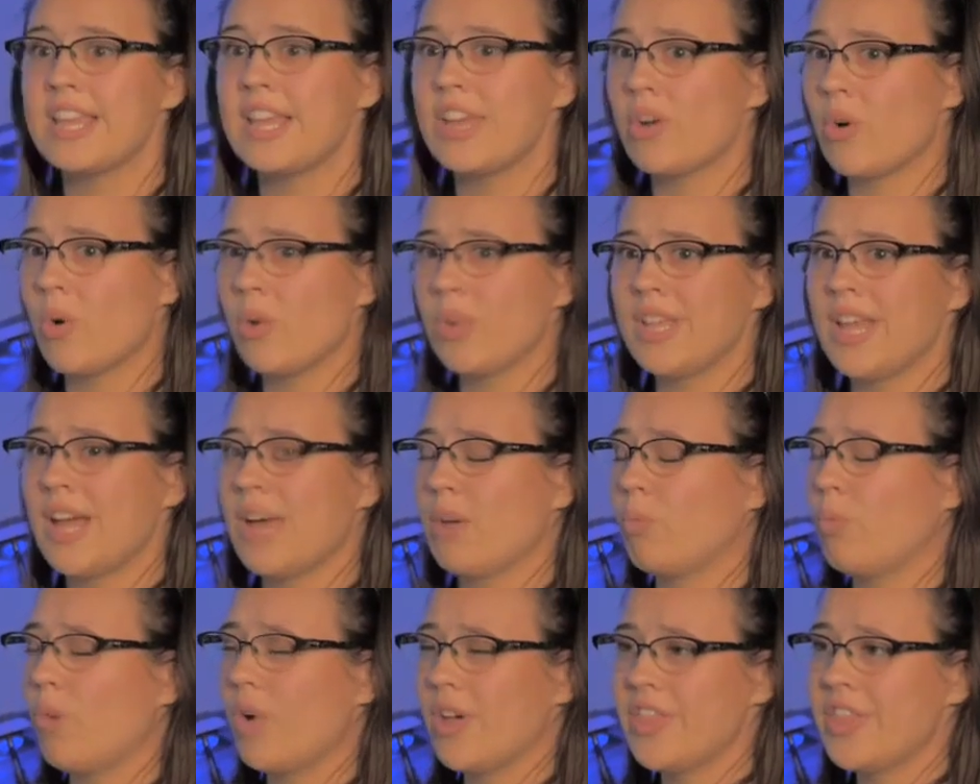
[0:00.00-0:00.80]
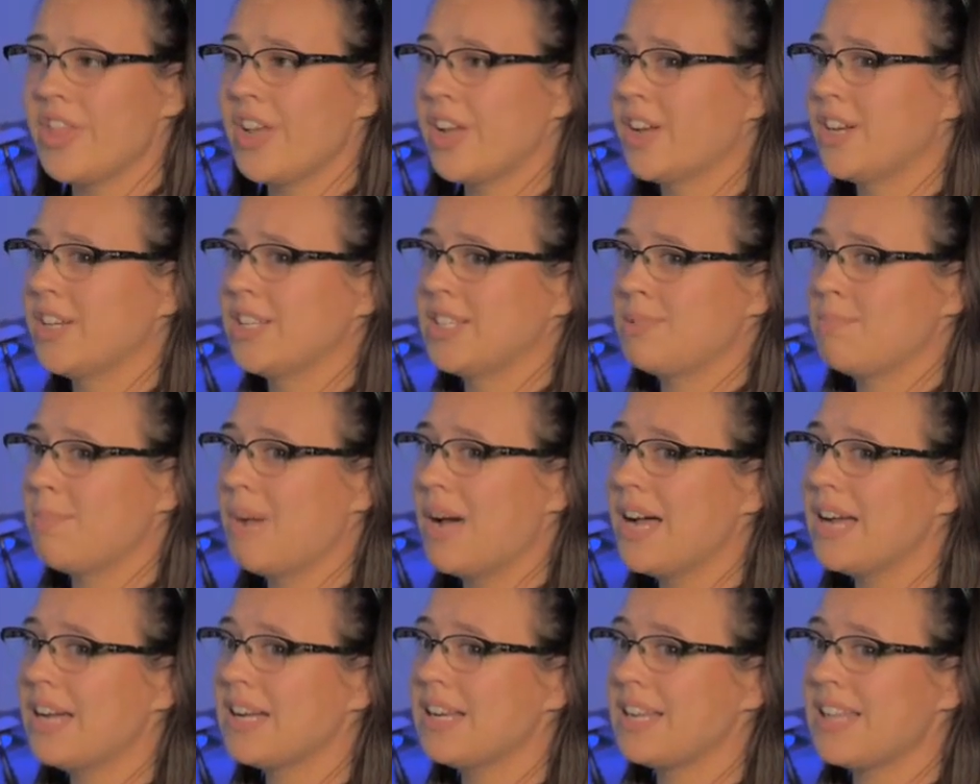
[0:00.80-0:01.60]
he only had one thing on his
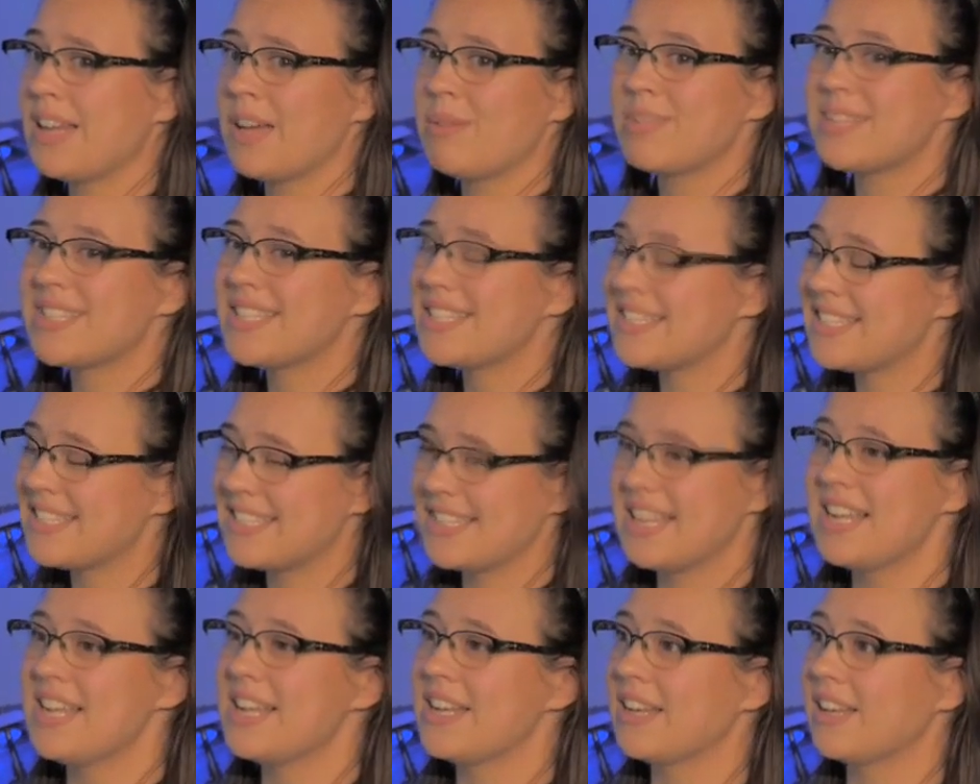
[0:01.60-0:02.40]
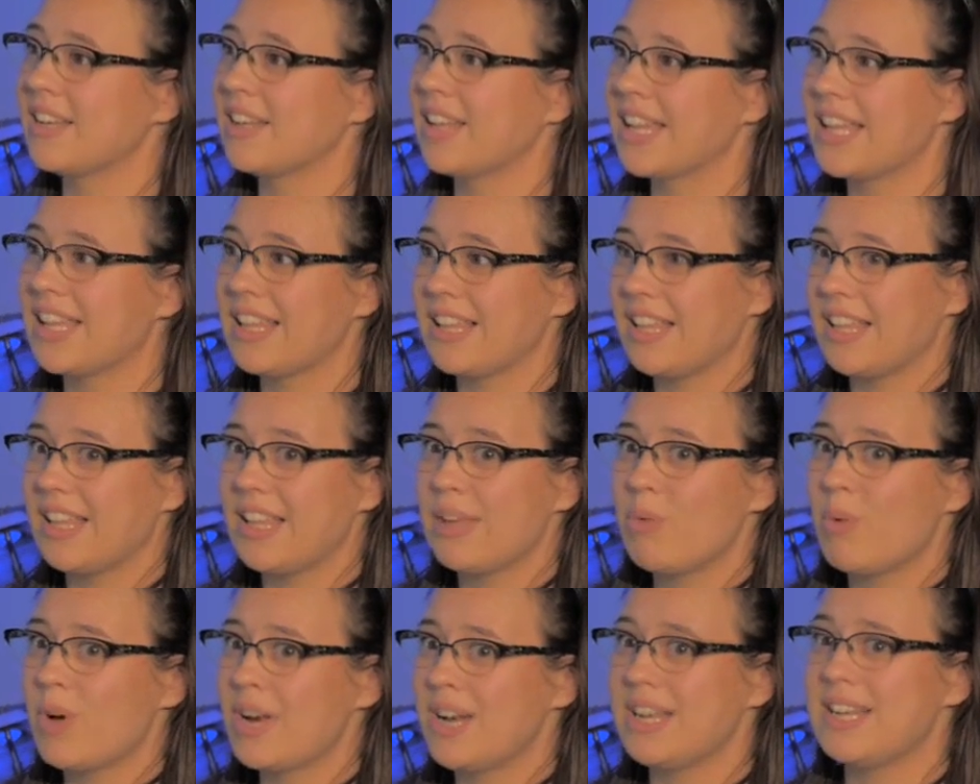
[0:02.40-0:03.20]
mind, and that was his son. Like,
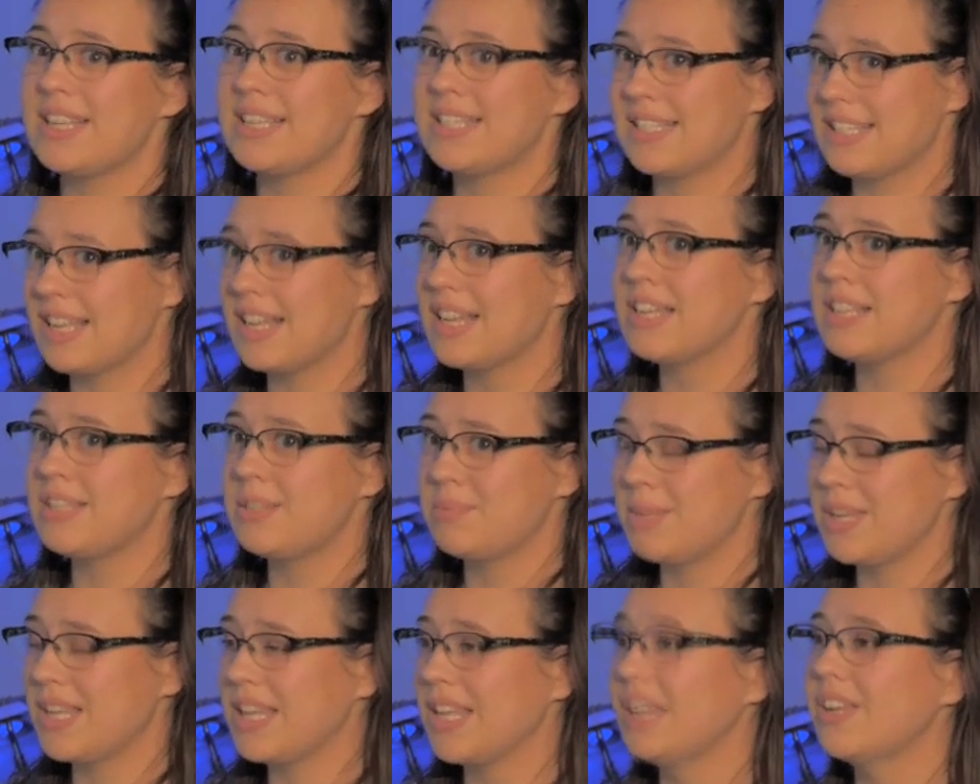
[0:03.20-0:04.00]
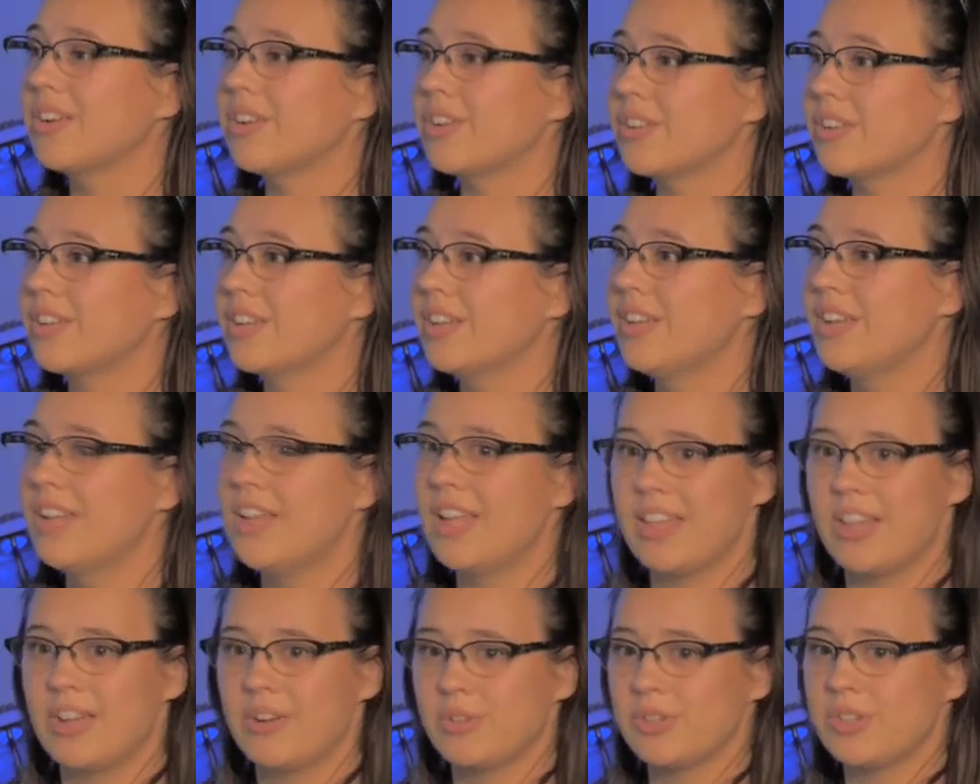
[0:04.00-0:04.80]
he wanted his son to be healed.
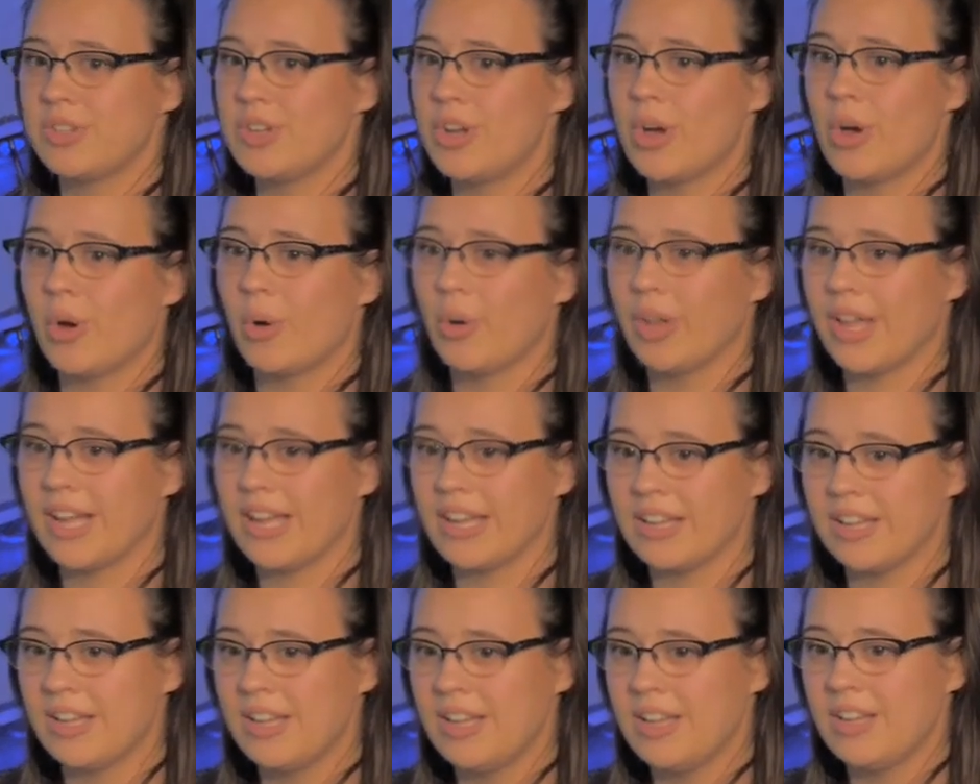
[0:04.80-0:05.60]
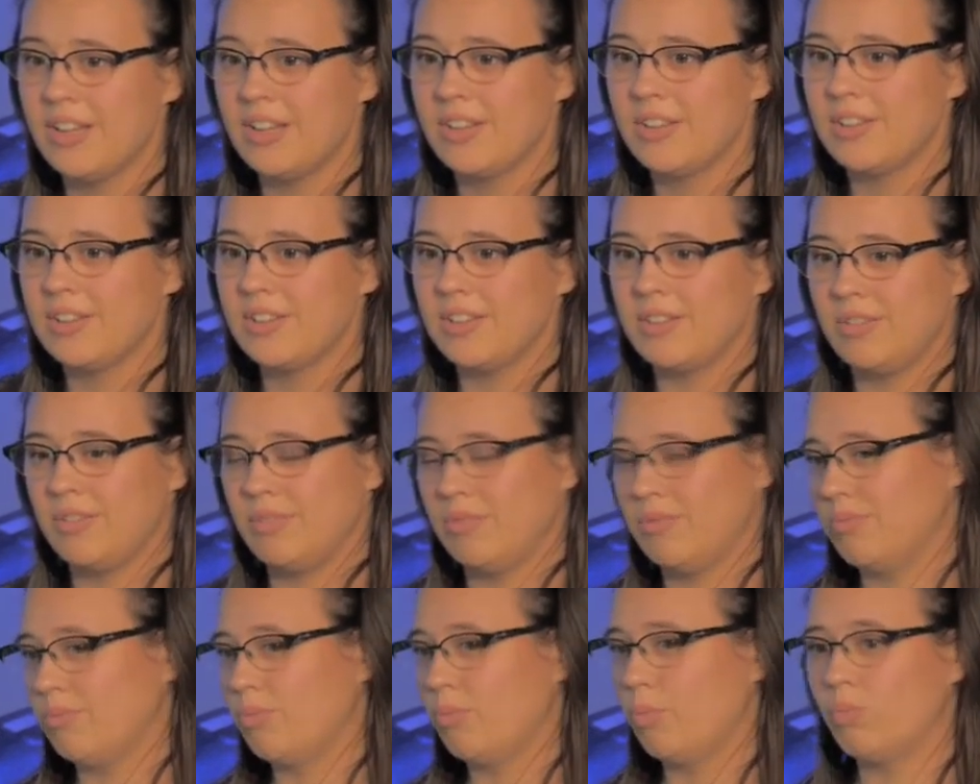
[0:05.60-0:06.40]
There was no, like,
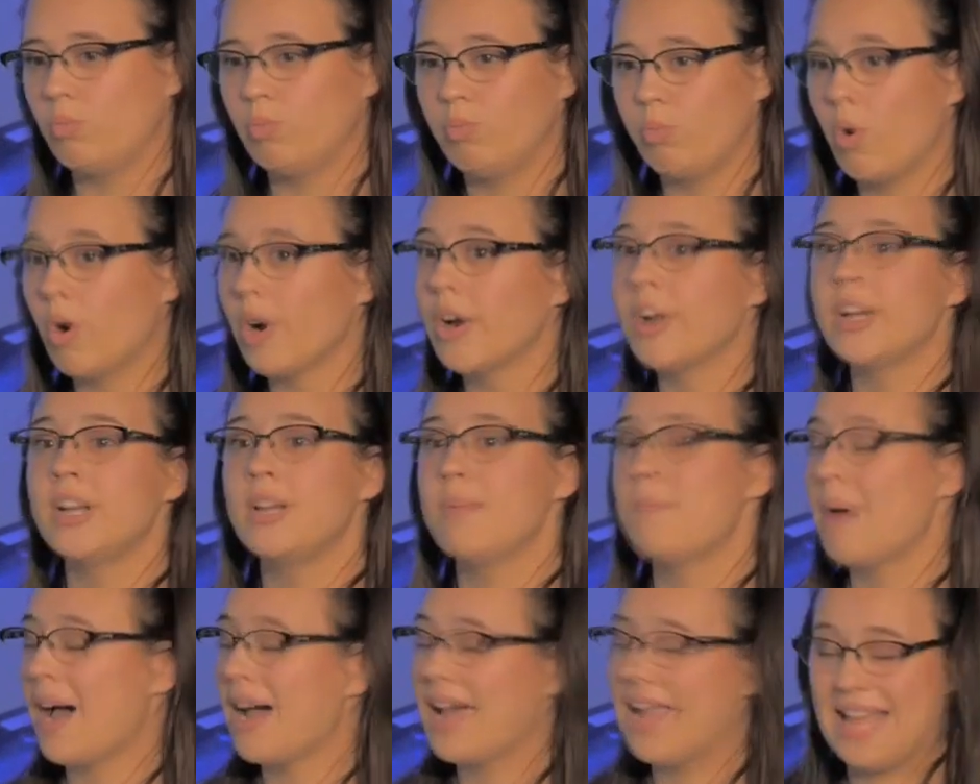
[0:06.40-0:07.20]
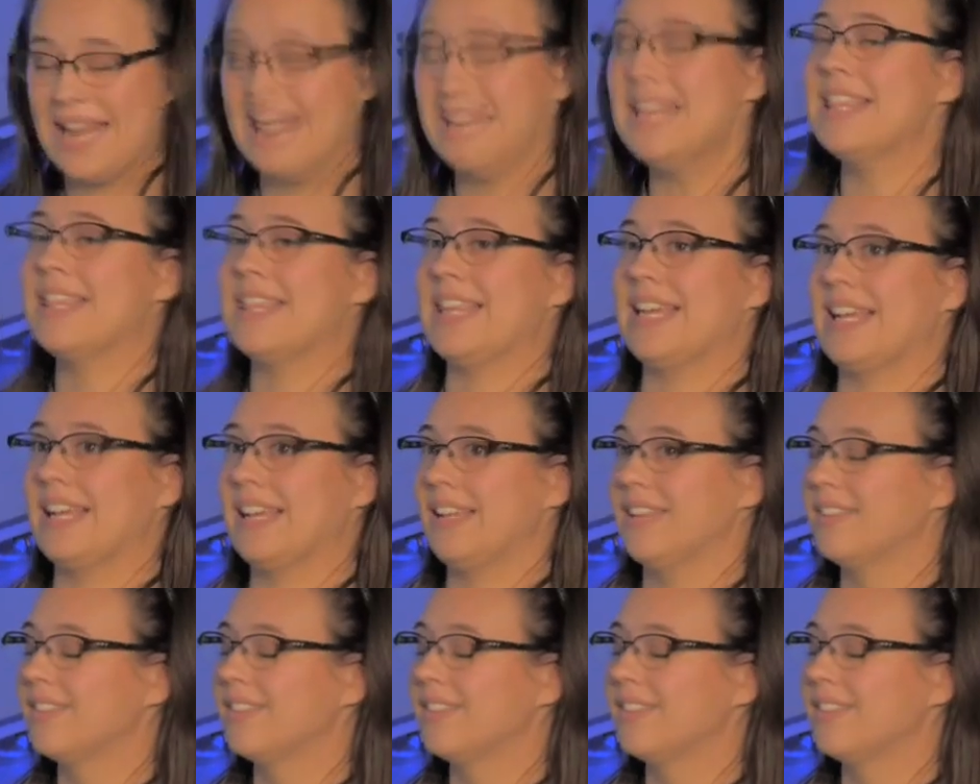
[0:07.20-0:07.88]
worrying about anything.